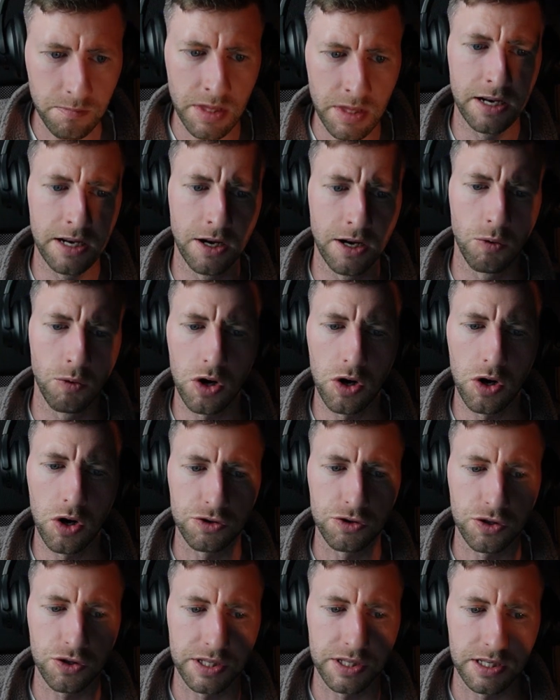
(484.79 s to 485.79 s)
and I'll walk you
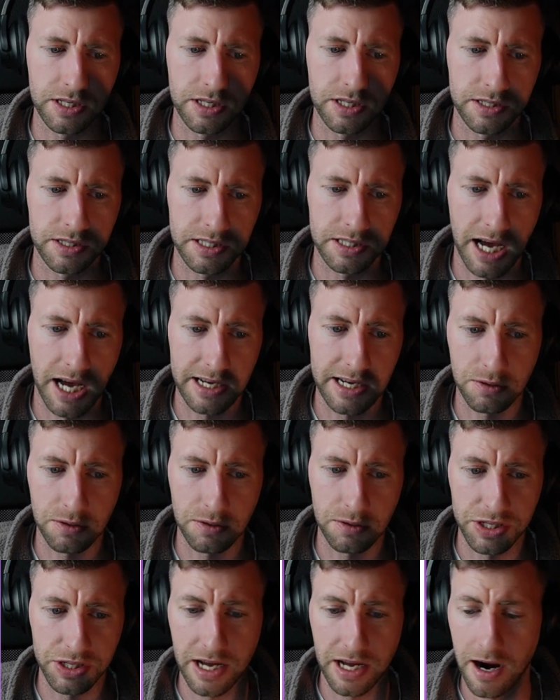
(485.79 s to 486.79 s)
through the data,
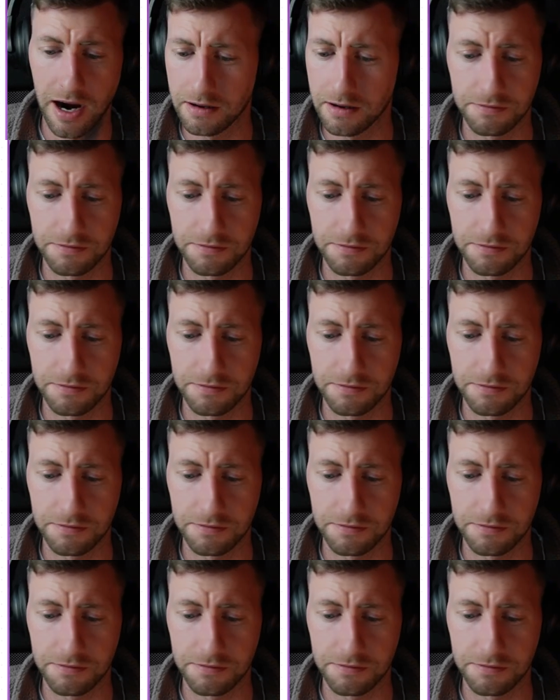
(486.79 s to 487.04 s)
what they are.